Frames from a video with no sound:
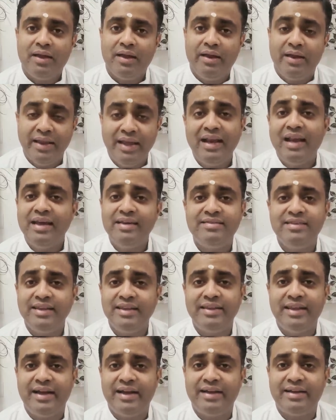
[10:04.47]

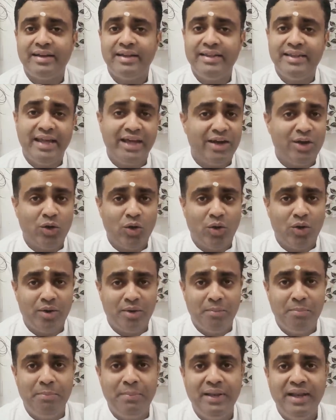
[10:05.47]
Realizing that they are
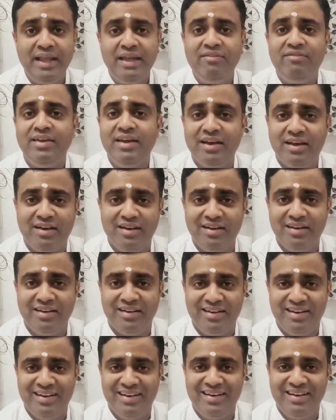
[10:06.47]
not believing
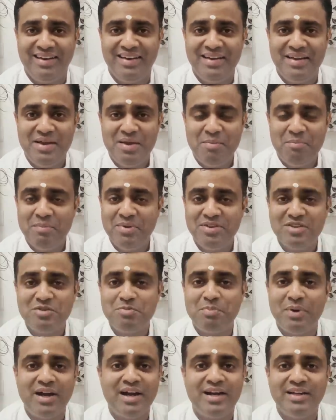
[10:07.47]
her, Mrs.
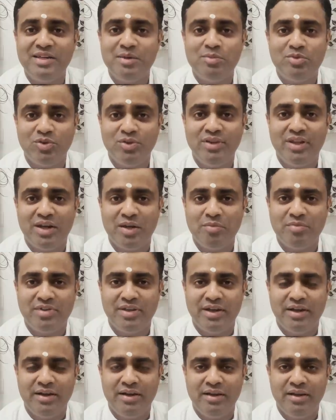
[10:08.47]
Pankajam Sundaram
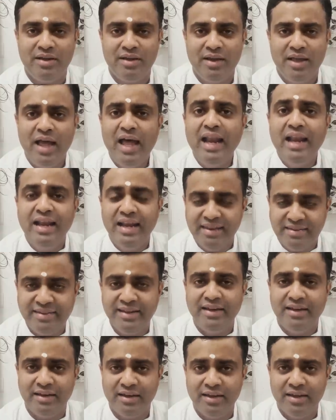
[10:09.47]
said,
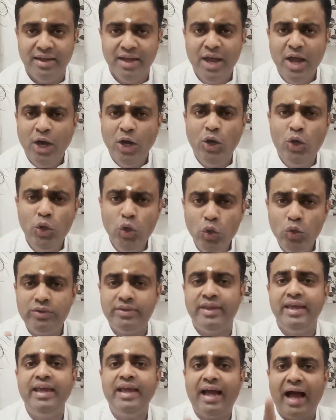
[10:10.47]
Listen, do you
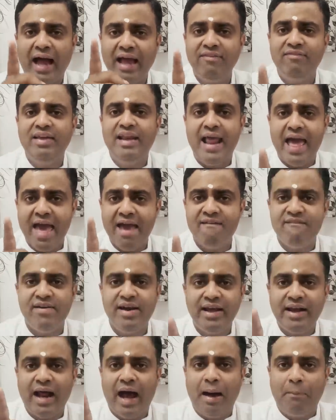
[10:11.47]
think I will
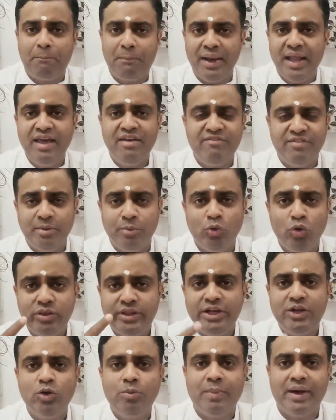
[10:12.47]
ever apply
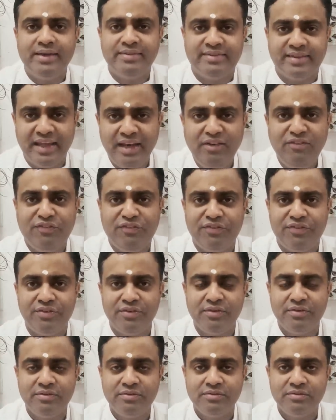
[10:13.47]
vibhuti to myself?
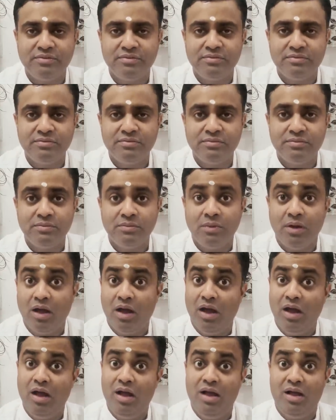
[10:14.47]

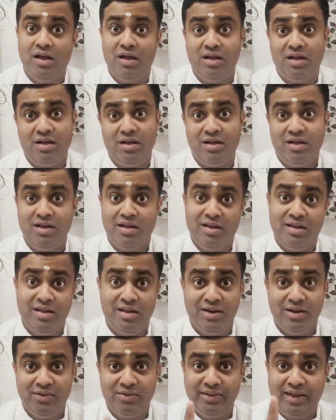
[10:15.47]
Ah,
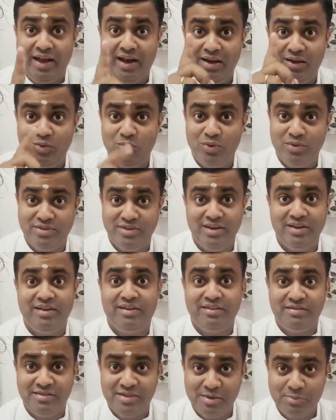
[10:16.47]
now that was an
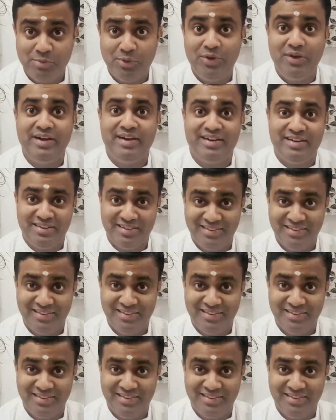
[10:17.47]
interesting point.